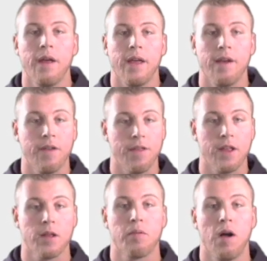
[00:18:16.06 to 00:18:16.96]
If they
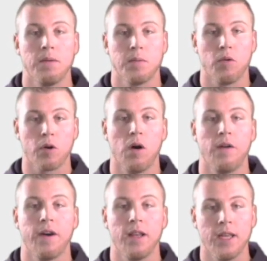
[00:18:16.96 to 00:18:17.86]
think the problem is more
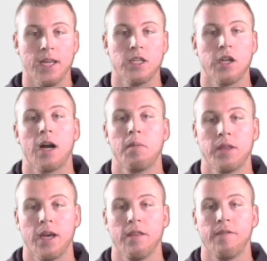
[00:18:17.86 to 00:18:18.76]
qualified leads, talk about
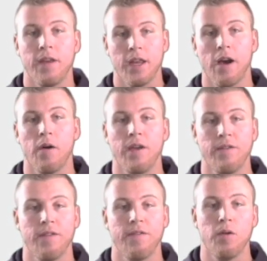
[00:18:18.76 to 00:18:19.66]
that in the video,
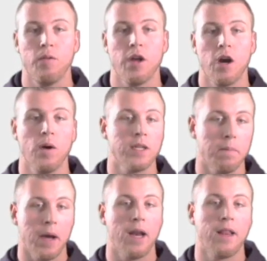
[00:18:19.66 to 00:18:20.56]
even if you know it's a
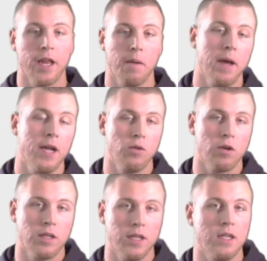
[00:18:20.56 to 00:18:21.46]
bad landing page
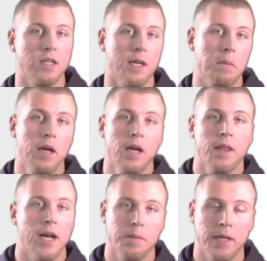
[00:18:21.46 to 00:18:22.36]
or a sales team.
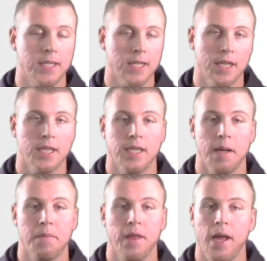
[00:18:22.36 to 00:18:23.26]
That's basically the
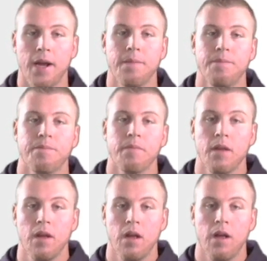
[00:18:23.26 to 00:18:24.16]
same thing.
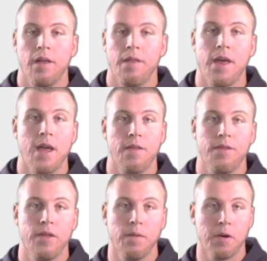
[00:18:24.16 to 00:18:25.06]

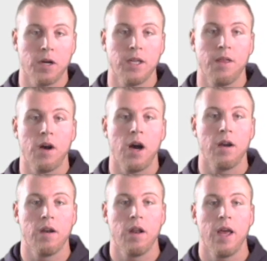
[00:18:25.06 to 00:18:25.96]
The person
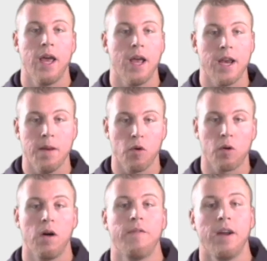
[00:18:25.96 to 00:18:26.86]
thought, hey, I need more
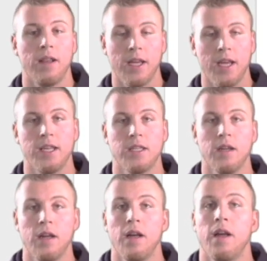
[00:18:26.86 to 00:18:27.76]
qualified leads.
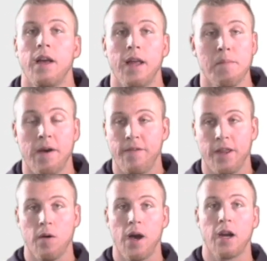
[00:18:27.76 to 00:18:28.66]
And my
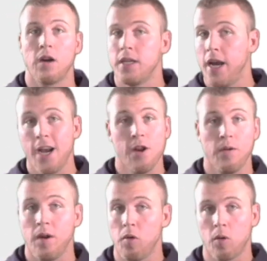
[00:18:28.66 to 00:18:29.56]
video ad goes, hey, do you
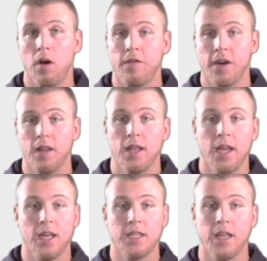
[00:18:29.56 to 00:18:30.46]
need more qualified
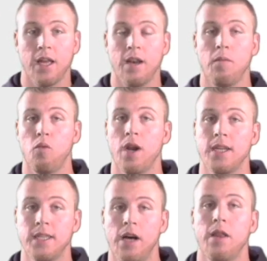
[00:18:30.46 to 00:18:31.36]
leads? And then when I
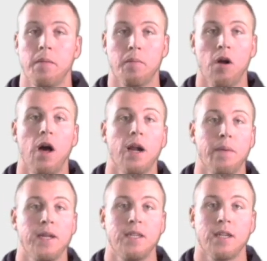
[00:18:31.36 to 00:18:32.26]
sell them a
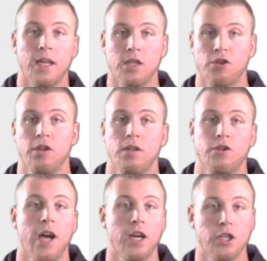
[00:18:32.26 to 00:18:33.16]
product, basically
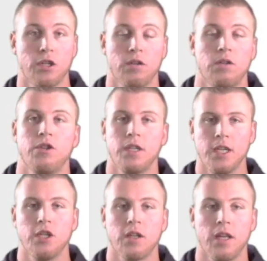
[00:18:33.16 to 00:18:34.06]

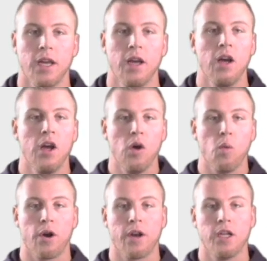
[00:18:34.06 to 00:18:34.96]
strategically,
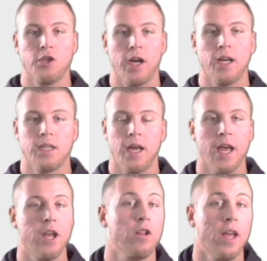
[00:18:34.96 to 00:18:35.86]
we're going to address,
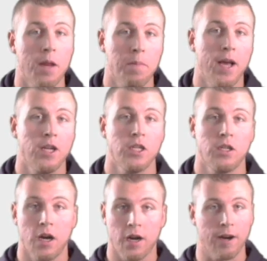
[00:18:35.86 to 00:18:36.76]
hey, your landing page
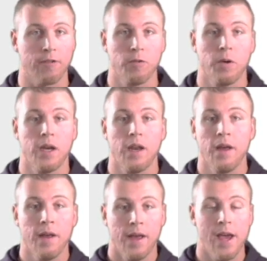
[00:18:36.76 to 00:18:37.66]
is not congruent.
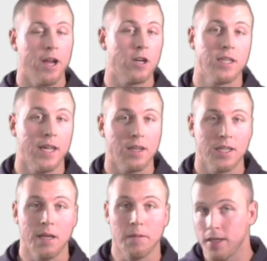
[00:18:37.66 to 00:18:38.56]
Hey, your
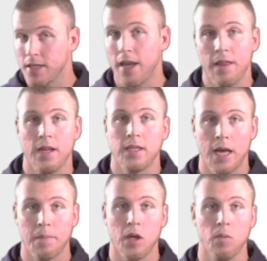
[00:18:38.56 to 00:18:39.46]
sales team that's getting these
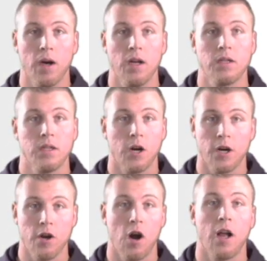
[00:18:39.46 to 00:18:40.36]
MQLs
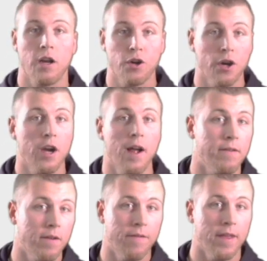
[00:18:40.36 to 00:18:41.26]
are not good enough
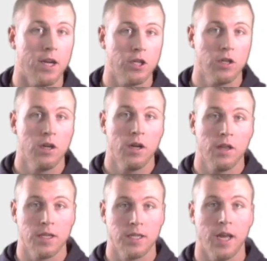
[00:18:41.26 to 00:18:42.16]
to finish
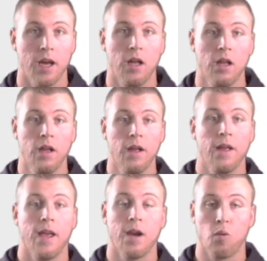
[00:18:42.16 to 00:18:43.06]
the sale,
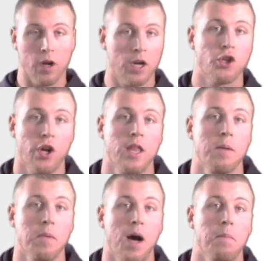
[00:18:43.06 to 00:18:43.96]
and we're going to train
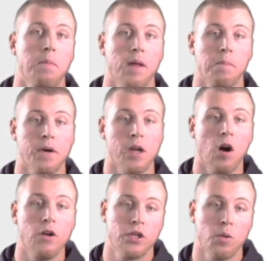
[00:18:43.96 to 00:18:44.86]
them up. But
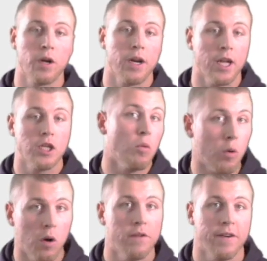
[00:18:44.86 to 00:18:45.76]
also, we're going to get you more
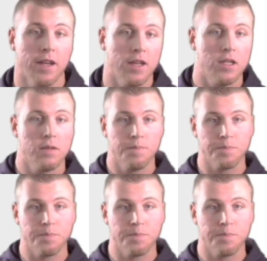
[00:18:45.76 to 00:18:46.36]
qualified leads.